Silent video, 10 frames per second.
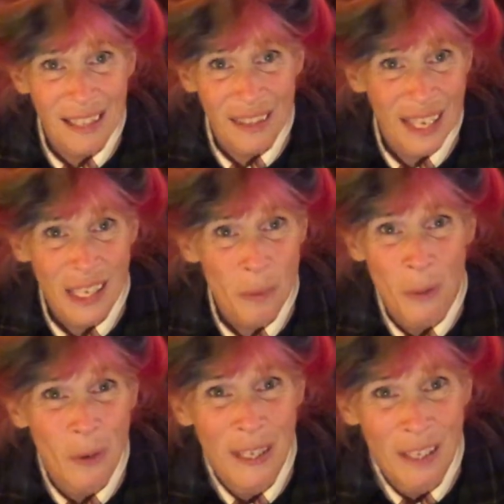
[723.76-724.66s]
things were
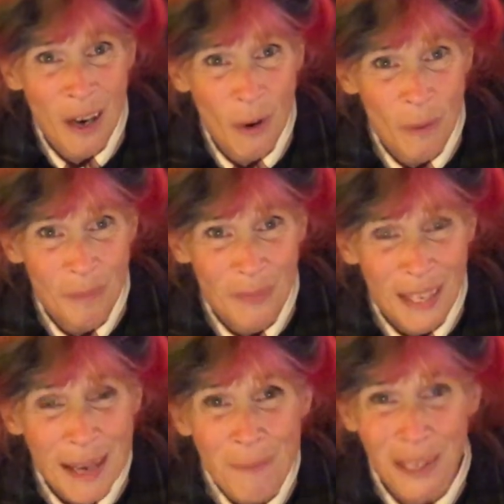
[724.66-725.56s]
going to go.
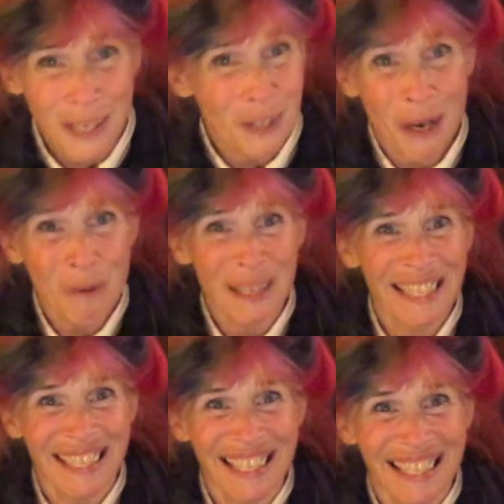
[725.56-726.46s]
Because you know what it
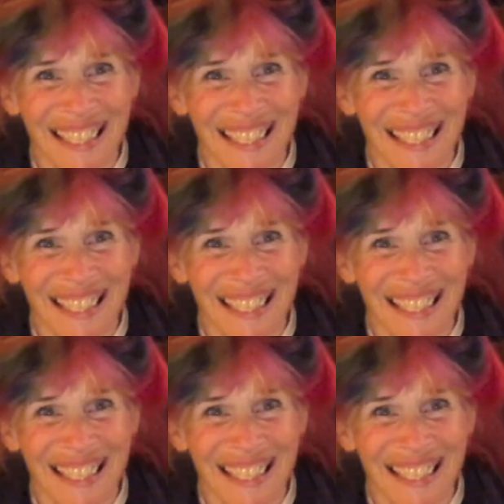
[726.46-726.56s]
did?